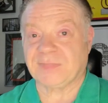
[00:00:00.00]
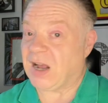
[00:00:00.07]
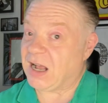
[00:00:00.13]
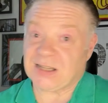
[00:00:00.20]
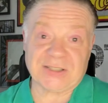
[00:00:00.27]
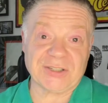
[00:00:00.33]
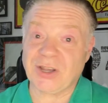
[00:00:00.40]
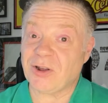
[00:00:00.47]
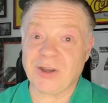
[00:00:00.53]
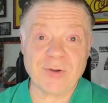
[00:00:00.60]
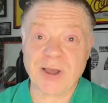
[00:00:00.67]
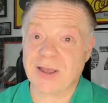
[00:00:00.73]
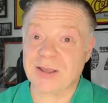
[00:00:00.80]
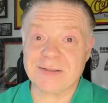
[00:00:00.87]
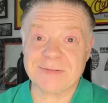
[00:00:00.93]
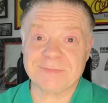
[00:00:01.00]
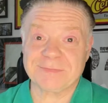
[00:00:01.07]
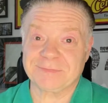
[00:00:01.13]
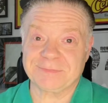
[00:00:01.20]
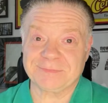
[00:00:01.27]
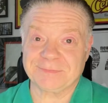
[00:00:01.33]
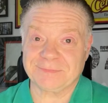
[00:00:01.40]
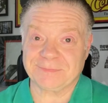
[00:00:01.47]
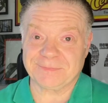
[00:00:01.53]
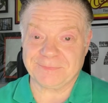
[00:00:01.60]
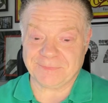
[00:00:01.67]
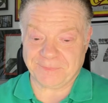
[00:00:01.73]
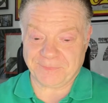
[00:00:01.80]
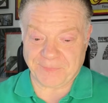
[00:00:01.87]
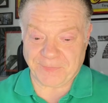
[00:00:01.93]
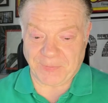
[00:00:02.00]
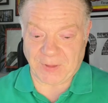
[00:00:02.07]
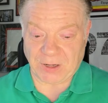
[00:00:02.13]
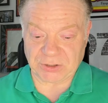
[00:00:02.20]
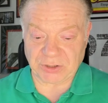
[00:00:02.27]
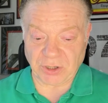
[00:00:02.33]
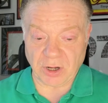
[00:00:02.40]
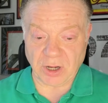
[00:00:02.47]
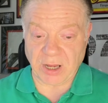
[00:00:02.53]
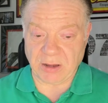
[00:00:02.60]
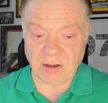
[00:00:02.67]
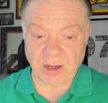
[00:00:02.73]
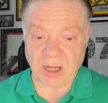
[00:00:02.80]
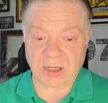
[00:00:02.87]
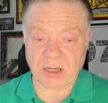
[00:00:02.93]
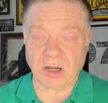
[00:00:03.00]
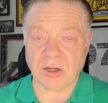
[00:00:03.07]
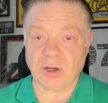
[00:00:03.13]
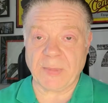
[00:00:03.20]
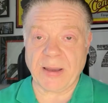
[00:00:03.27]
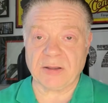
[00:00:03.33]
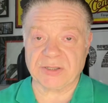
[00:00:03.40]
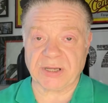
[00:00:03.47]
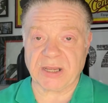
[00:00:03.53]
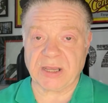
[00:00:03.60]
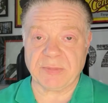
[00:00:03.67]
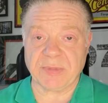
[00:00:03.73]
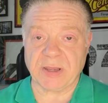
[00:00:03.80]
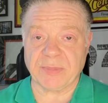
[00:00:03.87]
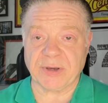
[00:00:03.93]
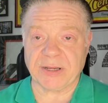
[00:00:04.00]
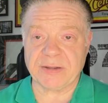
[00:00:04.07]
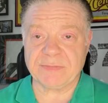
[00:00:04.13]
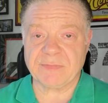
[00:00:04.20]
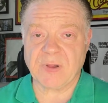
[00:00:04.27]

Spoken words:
That's the only way. Because no, he can't come out and say, give me your money.